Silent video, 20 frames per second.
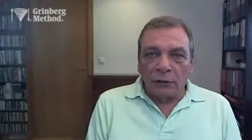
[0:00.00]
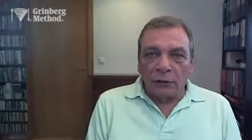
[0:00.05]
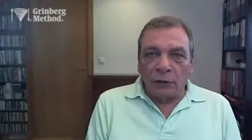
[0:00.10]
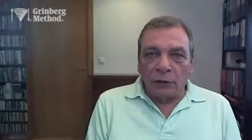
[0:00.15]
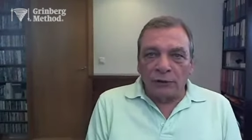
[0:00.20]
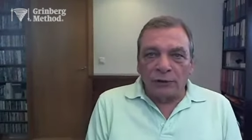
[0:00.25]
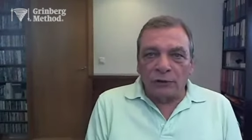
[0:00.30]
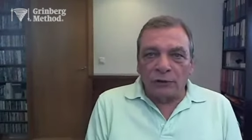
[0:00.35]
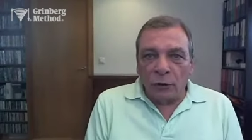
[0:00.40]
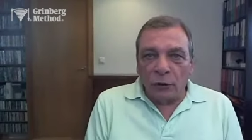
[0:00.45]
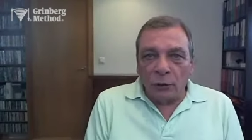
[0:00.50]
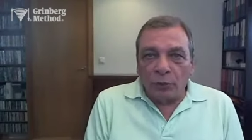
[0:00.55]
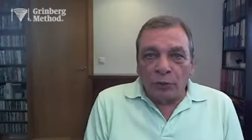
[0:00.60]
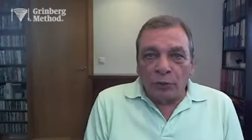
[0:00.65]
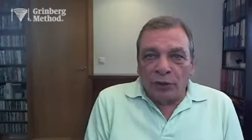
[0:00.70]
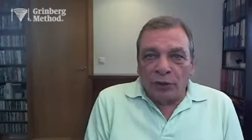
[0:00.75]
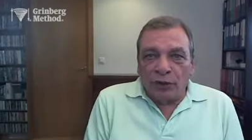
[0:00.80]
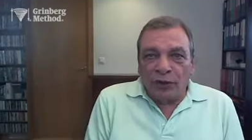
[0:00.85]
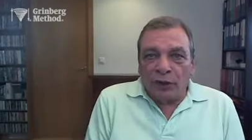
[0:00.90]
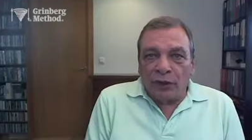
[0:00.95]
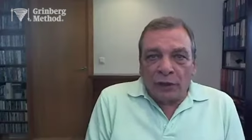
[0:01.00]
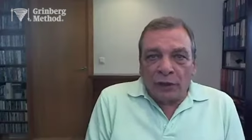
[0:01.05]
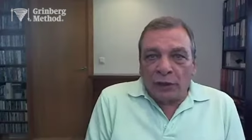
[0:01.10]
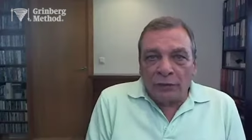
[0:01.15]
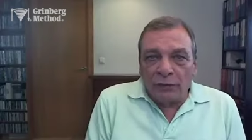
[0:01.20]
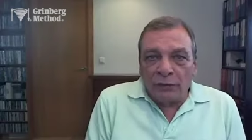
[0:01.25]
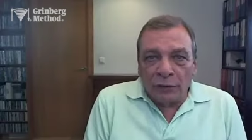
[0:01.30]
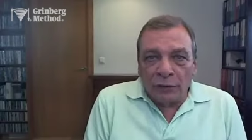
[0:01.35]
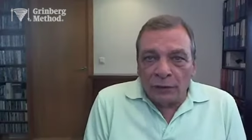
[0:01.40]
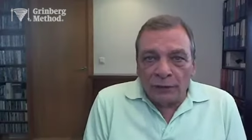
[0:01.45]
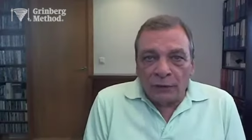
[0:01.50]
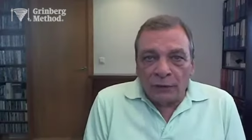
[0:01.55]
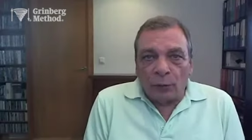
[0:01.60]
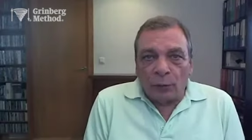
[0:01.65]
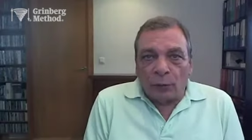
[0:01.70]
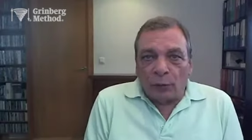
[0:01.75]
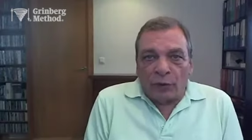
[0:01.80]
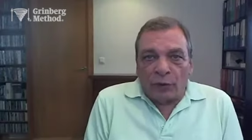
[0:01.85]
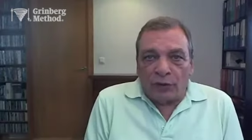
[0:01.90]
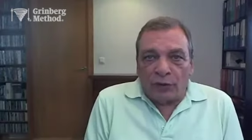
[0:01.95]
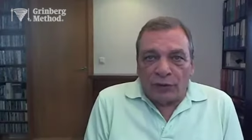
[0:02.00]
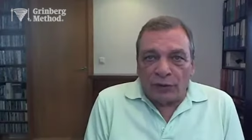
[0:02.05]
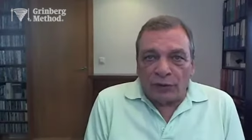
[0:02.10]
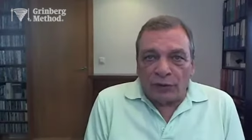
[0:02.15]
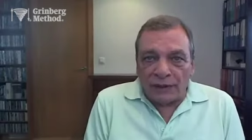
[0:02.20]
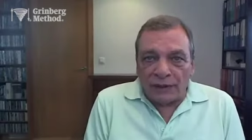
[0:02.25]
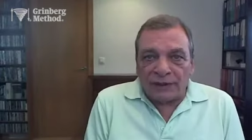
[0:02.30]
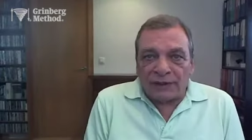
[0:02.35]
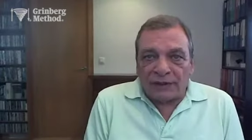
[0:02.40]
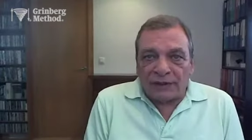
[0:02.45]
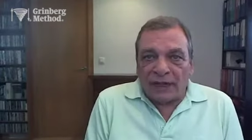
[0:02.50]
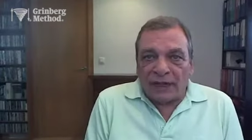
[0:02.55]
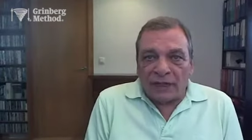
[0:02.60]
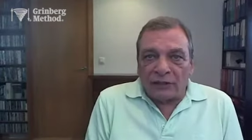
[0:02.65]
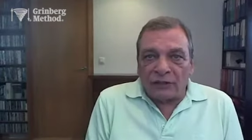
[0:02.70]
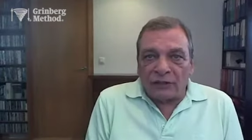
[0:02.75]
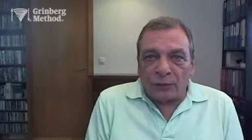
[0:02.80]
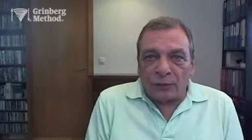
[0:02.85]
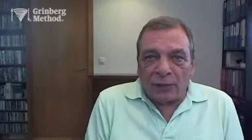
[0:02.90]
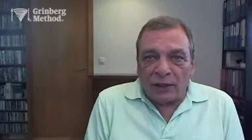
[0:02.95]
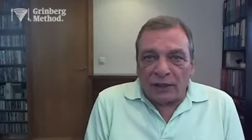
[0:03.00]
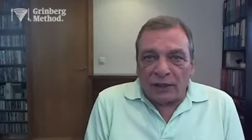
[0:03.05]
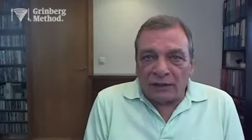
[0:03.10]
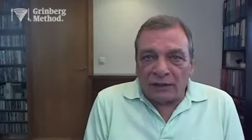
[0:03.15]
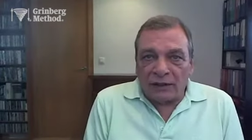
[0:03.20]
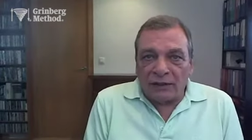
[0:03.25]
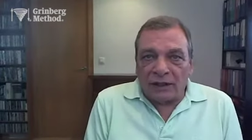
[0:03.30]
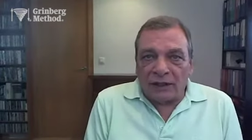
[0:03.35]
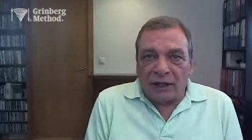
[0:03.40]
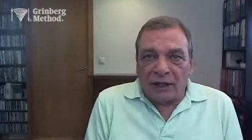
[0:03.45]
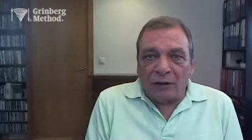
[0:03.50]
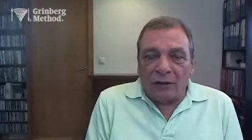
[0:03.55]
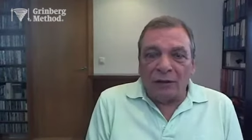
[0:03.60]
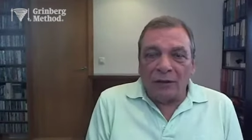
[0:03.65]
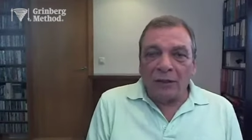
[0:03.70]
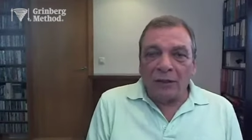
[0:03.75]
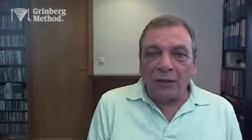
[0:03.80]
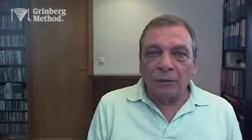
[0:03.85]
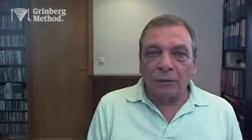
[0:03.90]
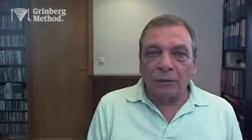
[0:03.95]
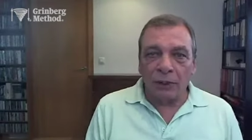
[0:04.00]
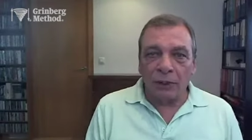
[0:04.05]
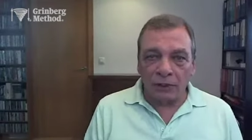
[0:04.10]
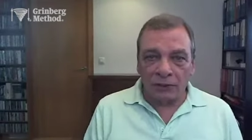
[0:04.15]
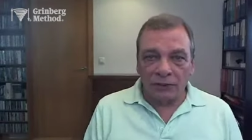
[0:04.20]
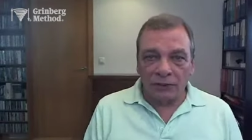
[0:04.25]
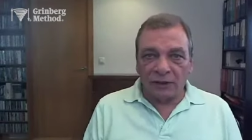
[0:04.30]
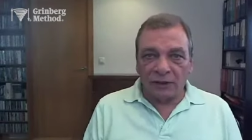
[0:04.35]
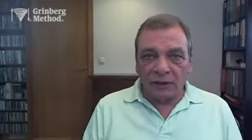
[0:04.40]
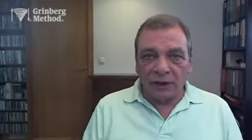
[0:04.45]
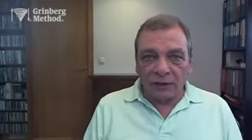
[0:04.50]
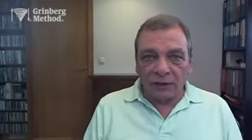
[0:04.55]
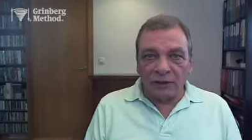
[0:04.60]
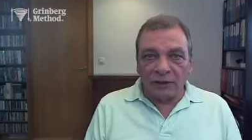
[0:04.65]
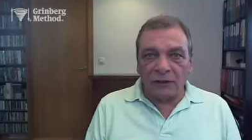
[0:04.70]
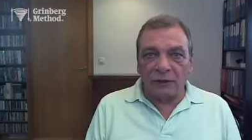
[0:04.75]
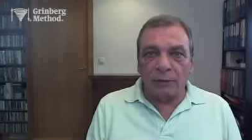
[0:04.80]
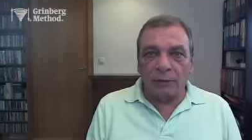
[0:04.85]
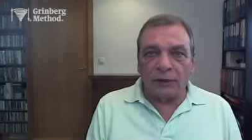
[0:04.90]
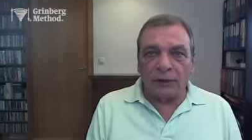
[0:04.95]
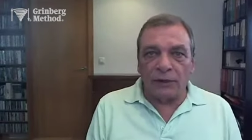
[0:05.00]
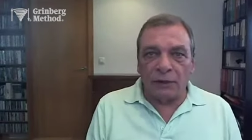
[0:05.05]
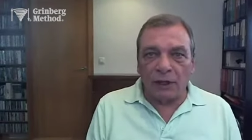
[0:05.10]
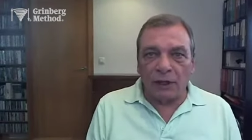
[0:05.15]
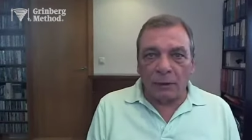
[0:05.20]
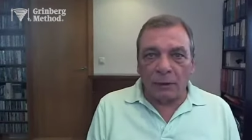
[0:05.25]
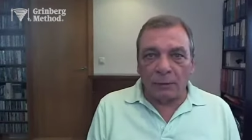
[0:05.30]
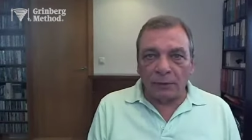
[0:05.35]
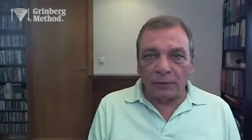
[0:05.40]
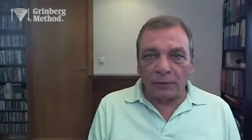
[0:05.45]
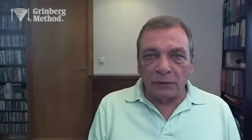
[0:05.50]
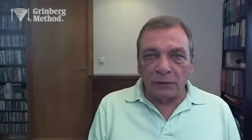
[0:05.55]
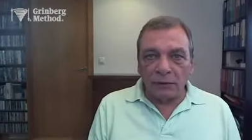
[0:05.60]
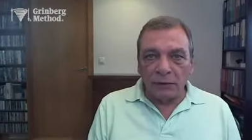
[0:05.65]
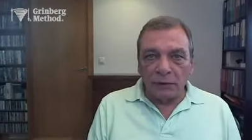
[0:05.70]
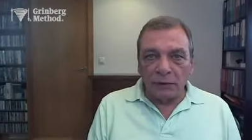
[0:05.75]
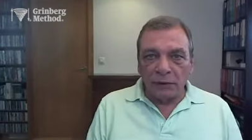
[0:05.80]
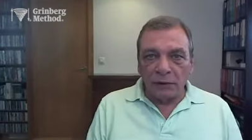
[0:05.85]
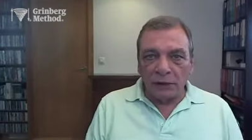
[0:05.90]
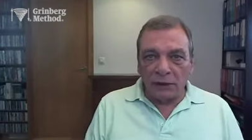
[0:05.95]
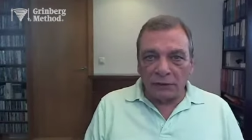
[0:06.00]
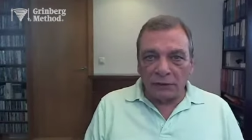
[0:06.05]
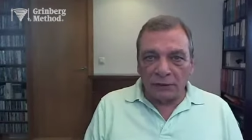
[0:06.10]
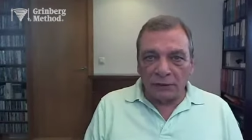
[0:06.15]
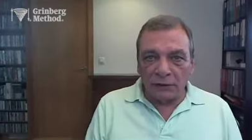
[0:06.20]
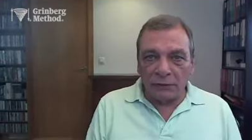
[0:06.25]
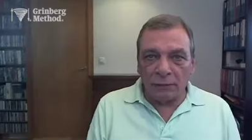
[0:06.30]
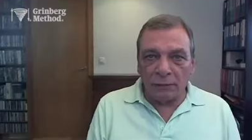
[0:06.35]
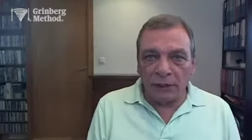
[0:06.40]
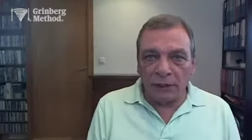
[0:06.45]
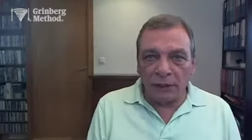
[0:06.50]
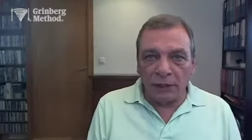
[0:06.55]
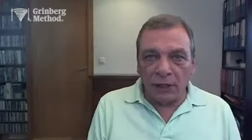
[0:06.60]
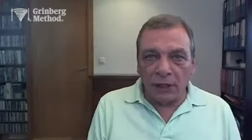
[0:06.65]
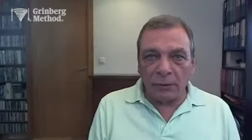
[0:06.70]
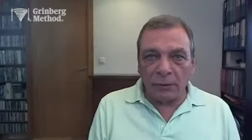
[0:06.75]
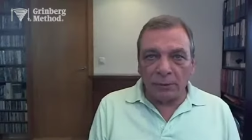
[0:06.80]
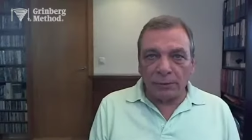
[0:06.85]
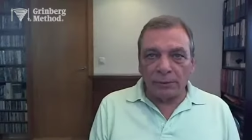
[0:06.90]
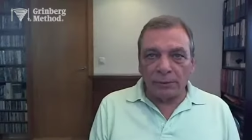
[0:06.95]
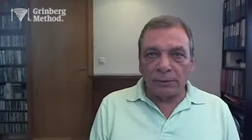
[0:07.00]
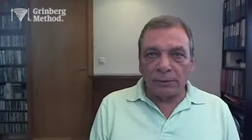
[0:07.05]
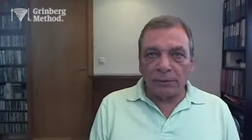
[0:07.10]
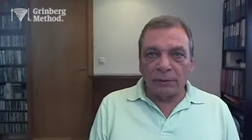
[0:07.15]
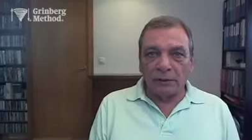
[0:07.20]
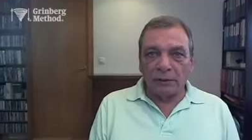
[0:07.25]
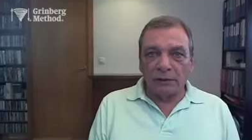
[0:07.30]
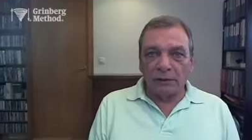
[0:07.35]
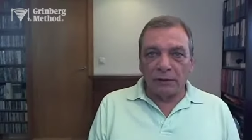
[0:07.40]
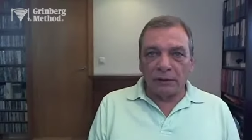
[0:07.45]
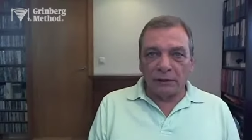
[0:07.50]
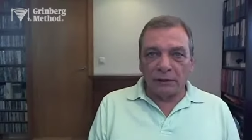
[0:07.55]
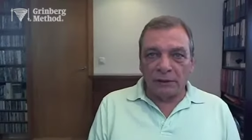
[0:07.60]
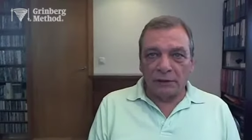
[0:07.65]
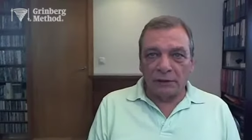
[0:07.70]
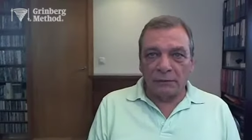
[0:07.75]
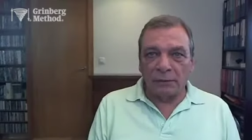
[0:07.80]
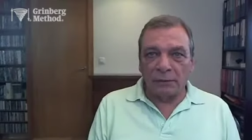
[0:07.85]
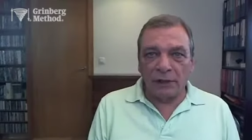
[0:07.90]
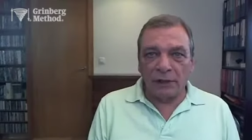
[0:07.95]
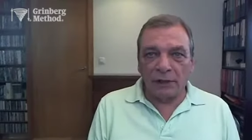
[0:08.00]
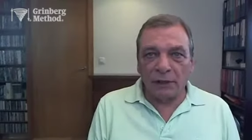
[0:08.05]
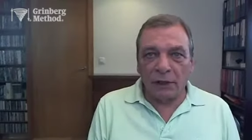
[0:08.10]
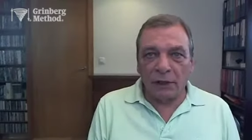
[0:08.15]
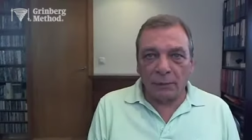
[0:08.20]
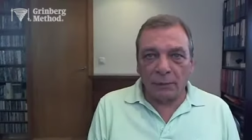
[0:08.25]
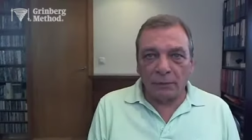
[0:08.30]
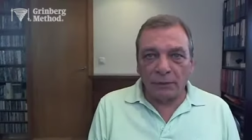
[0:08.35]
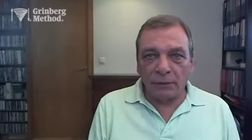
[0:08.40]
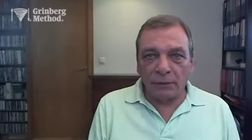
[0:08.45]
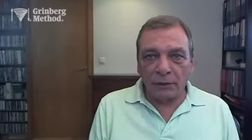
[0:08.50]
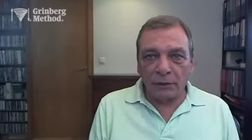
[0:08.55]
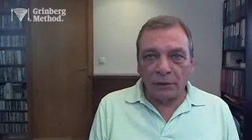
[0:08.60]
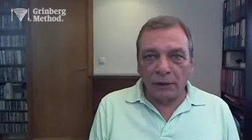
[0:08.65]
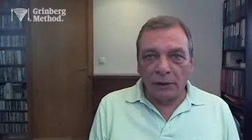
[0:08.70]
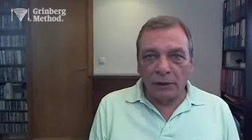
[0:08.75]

Don't stop breathing, even if you breathe in a strange pattern now, but let it build up. Let it build up. Let it build up.